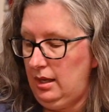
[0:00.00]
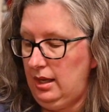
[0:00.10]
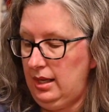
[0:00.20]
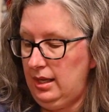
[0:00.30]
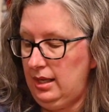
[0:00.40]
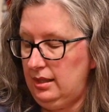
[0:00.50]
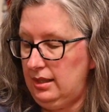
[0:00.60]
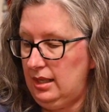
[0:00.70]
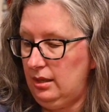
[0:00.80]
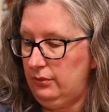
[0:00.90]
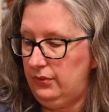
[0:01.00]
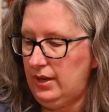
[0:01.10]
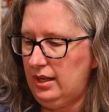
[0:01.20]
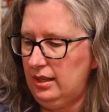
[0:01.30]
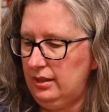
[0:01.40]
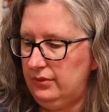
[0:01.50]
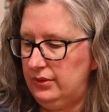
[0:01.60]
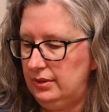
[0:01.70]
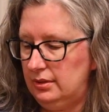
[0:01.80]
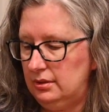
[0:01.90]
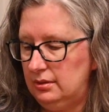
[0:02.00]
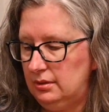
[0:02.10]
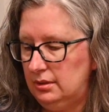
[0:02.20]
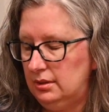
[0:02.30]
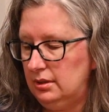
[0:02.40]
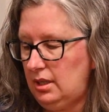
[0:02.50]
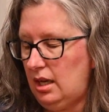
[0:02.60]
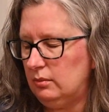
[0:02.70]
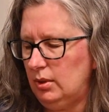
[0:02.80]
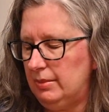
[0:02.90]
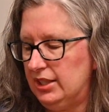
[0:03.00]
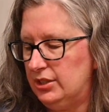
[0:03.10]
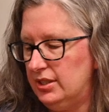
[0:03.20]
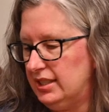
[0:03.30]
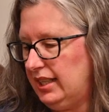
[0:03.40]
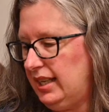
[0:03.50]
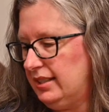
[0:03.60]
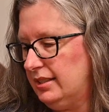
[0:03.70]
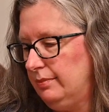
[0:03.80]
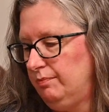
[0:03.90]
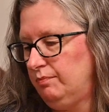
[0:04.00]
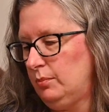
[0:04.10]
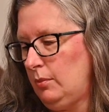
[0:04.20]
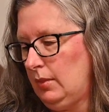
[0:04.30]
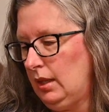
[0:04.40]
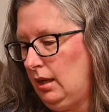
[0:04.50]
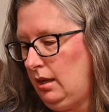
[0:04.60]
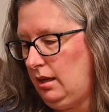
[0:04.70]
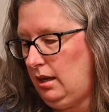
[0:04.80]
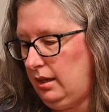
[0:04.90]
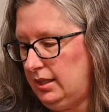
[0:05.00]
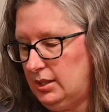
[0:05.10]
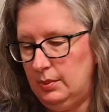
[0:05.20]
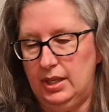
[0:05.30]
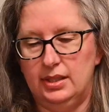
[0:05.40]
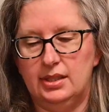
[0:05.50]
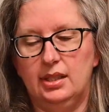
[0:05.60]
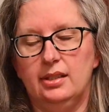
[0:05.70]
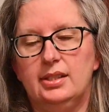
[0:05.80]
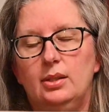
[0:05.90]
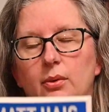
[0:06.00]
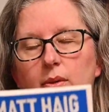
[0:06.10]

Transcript: And now 5 honorable mentions, I guess. This one I discussed in